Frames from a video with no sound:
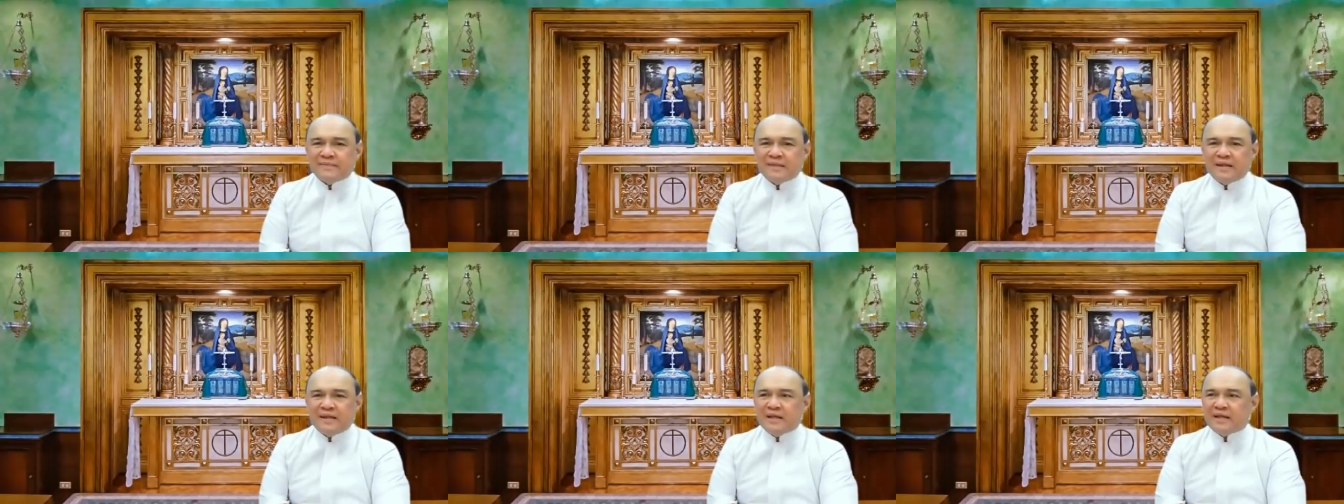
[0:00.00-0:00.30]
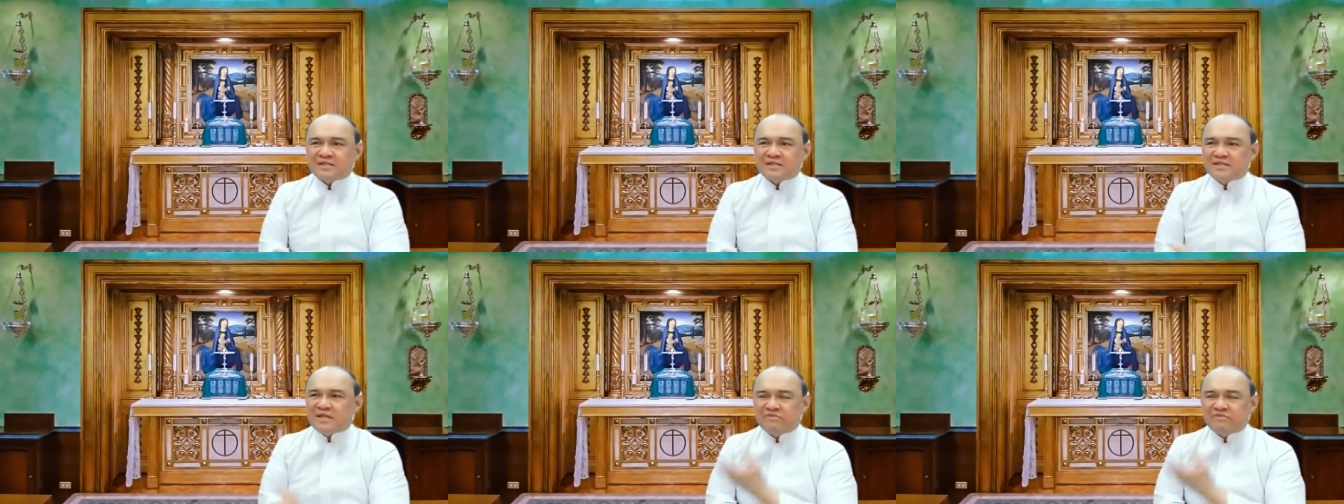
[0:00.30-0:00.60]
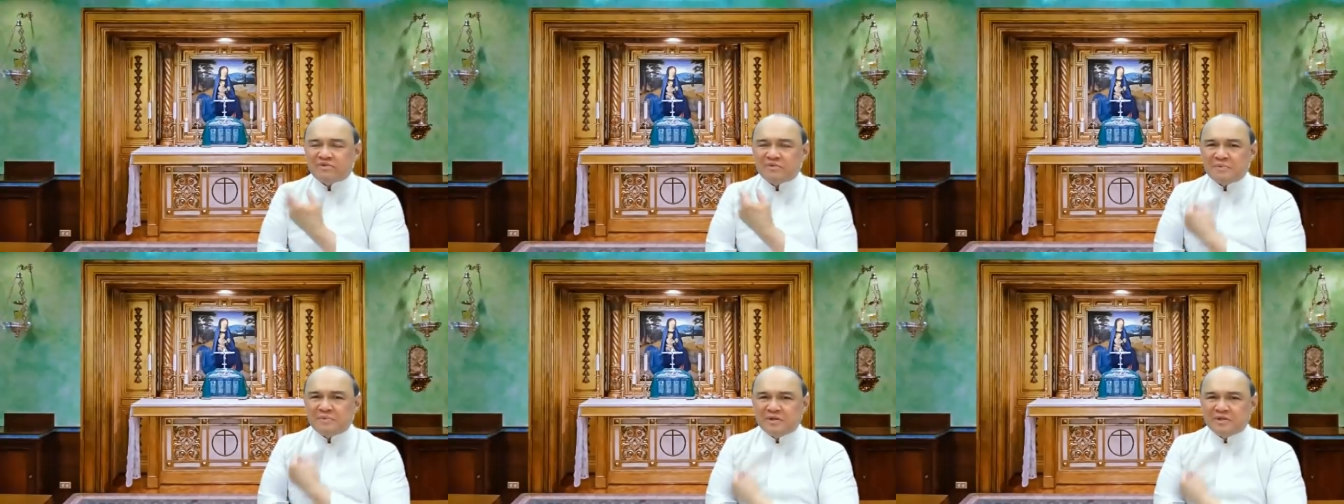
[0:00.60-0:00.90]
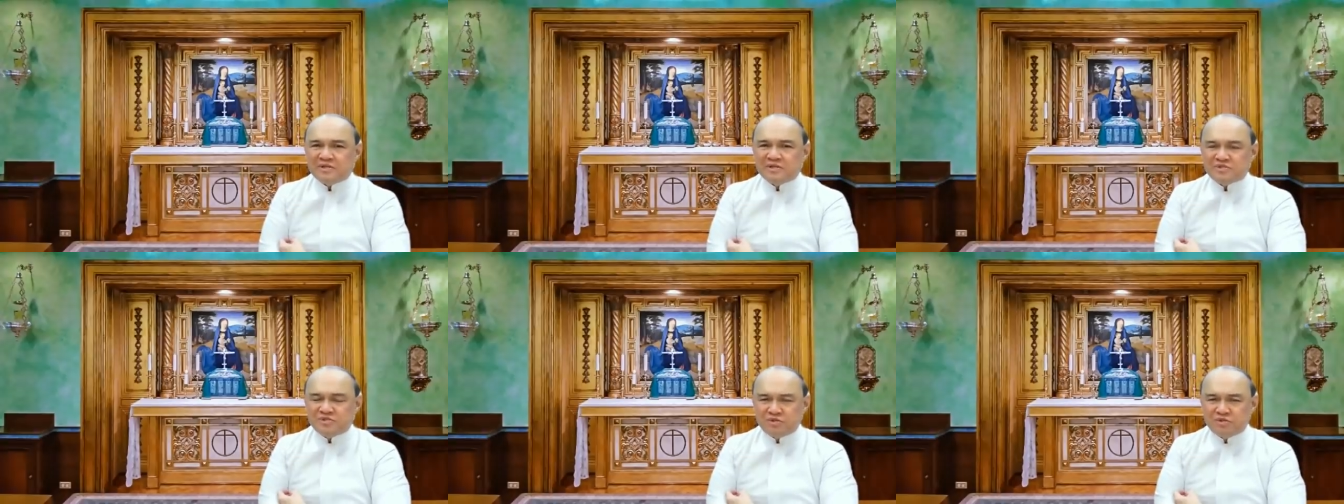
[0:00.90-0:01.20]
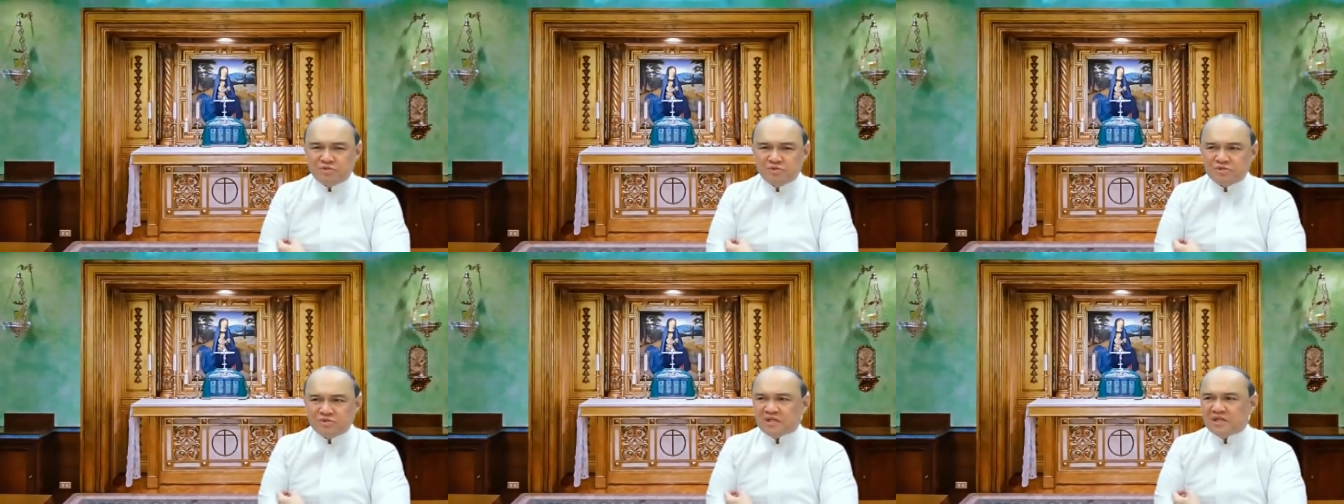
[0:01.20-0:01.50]
He has never been in
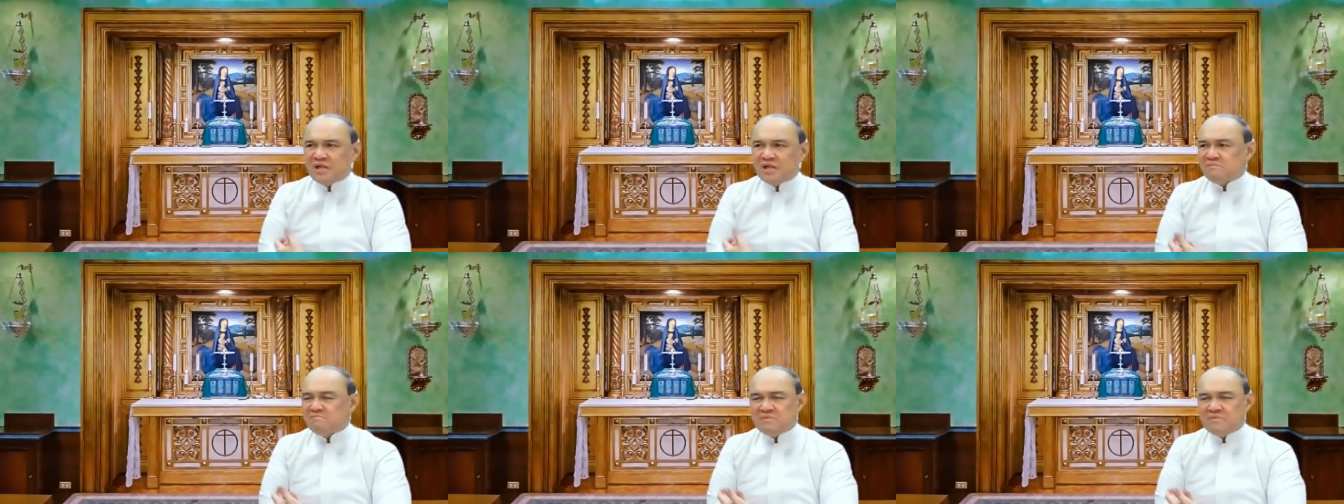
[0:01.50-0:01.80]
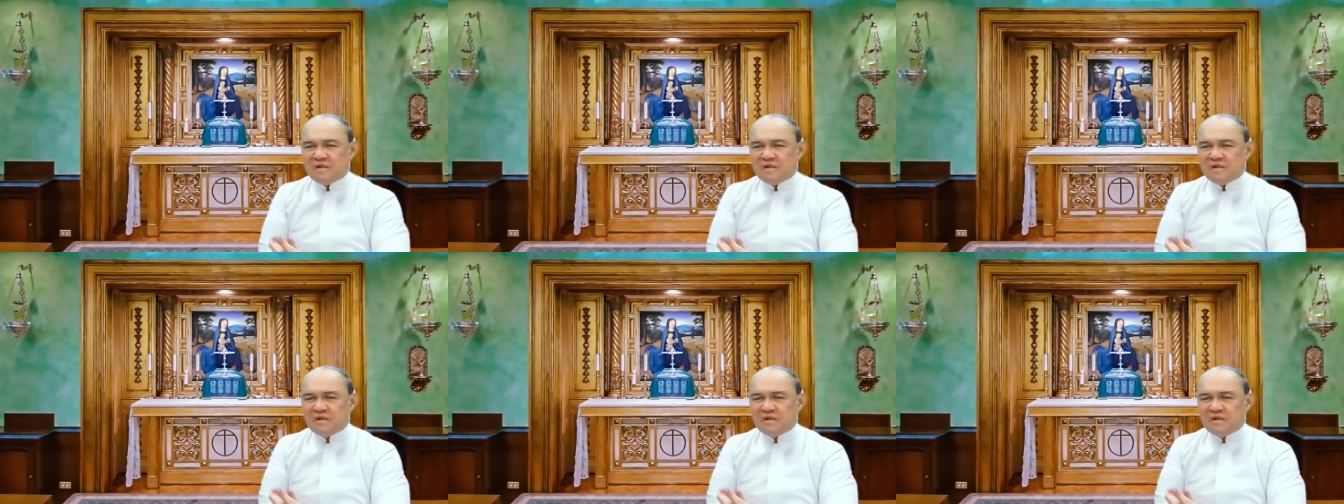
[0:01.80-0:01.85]
Jerusalem.